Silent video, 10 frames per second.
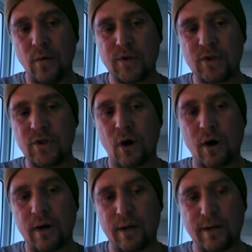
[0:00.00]
which
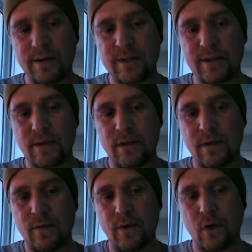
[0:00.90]
darkens
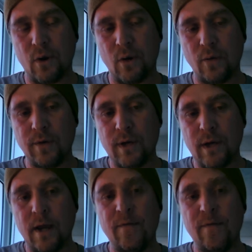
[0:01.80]
the gold,